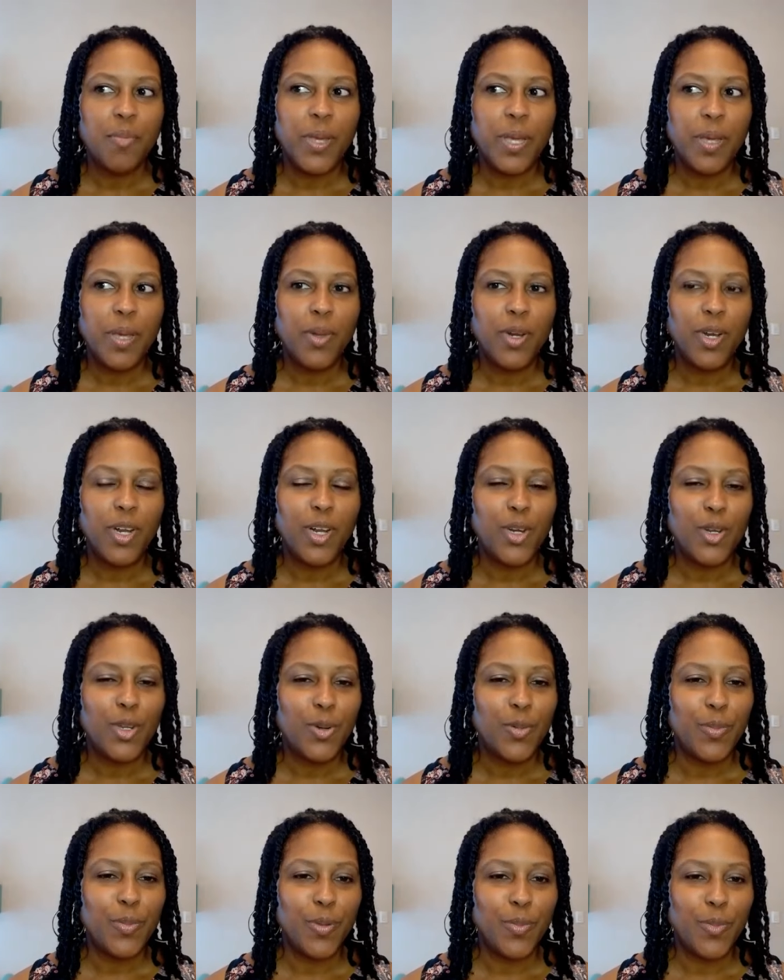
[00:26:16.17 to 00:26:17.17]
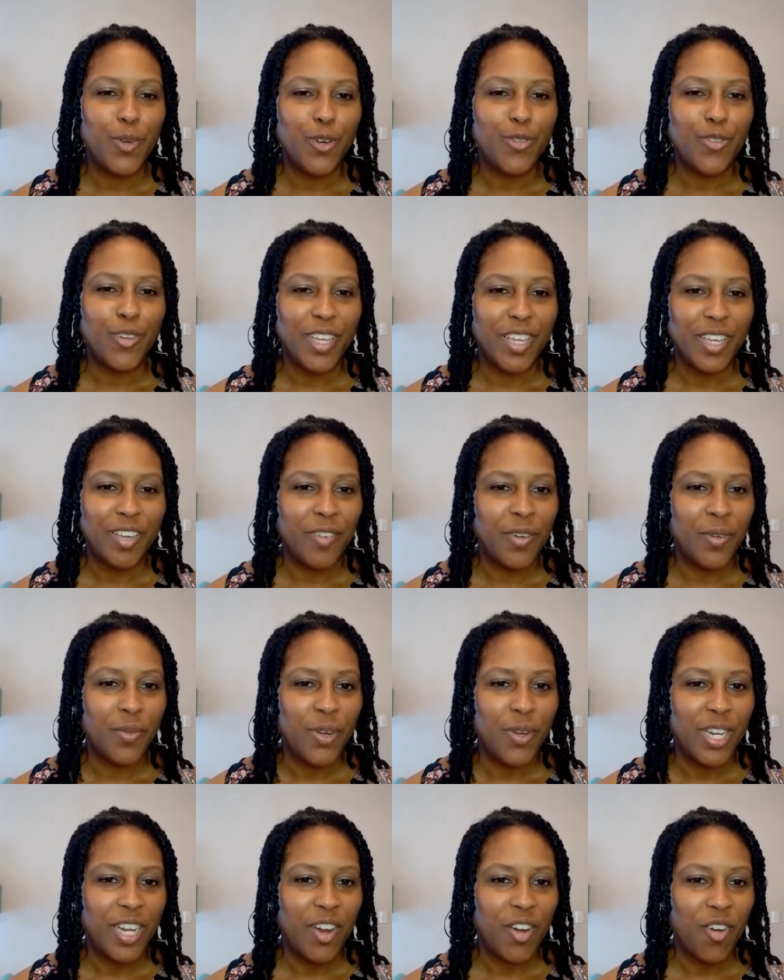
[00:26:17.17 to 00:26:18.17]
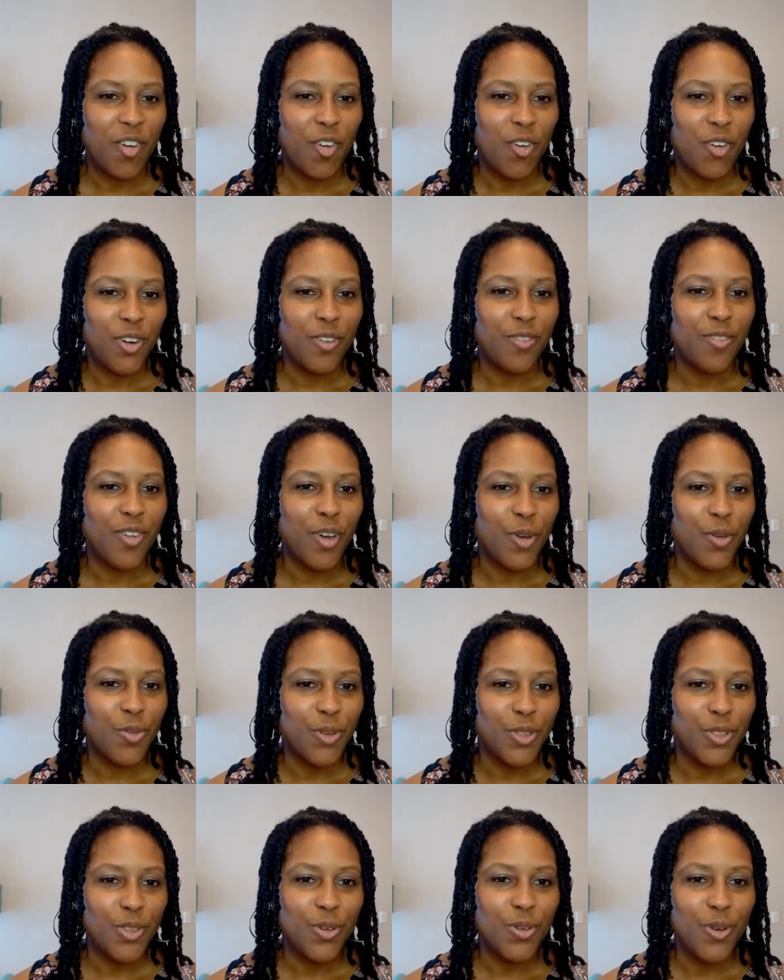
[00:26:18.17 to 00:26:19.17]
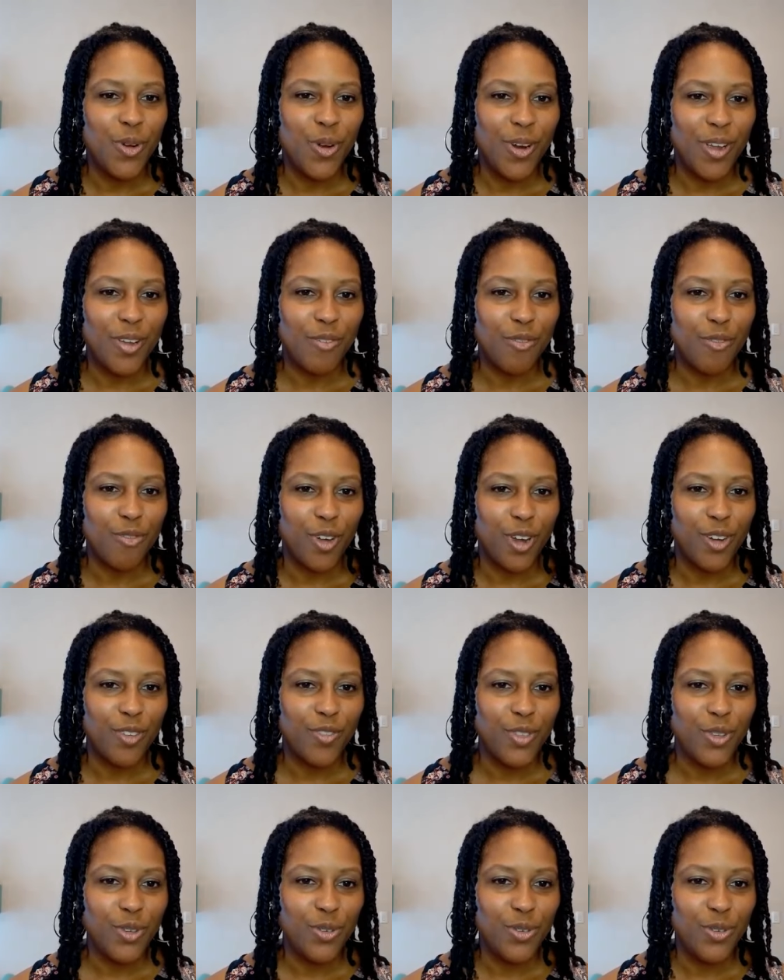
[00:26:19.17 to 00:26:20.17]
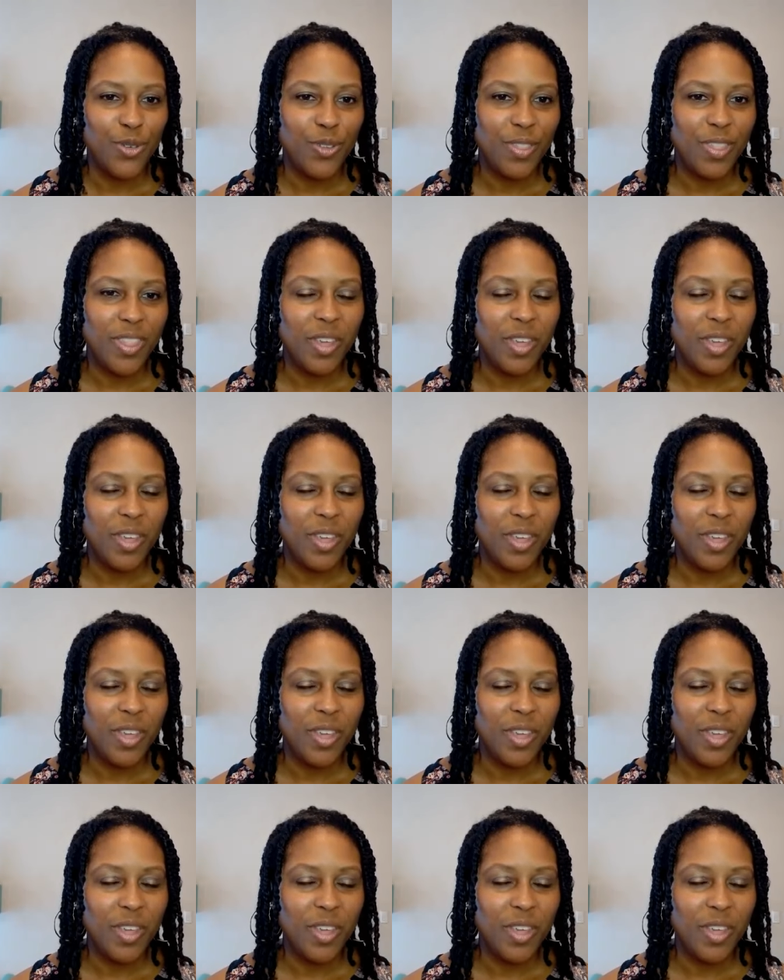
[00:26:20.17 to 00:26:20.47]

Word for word: people are a little bit more forgiving when they're on the phone with you or in front of you